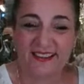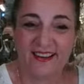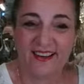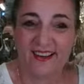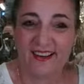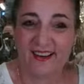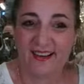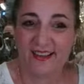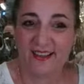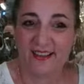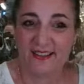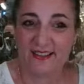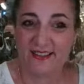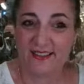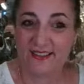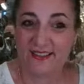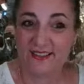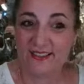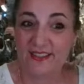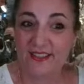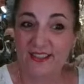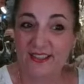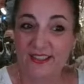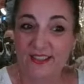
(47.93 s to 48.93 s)
I
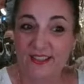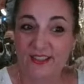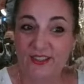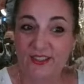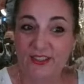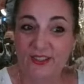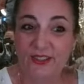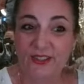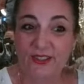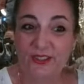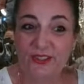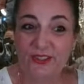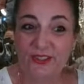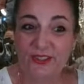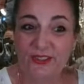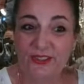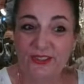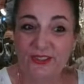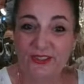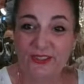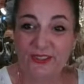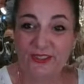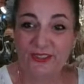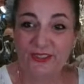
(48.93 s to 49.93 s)
see
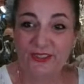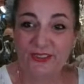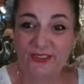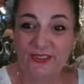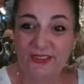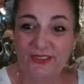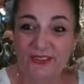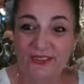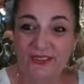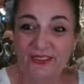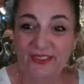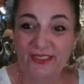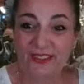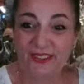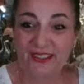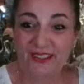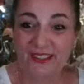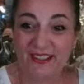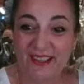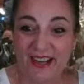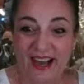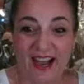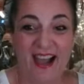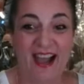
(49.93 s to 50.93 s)
you.
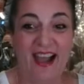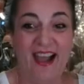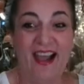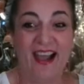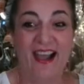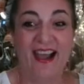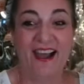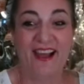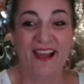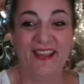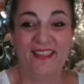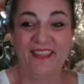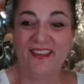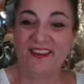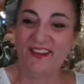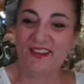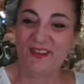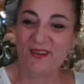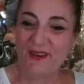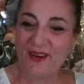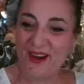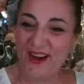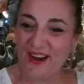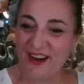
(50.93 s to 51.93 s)
Ah, there
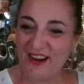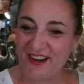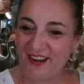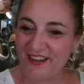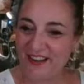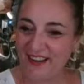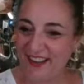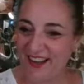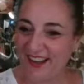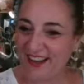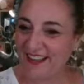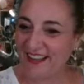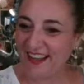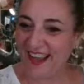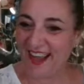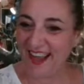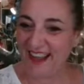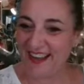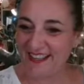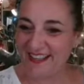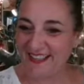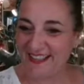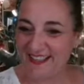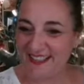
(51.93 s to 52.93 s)
you are. Hi,
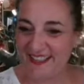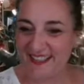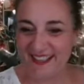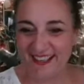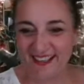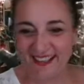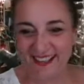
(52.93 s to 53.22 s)
guys.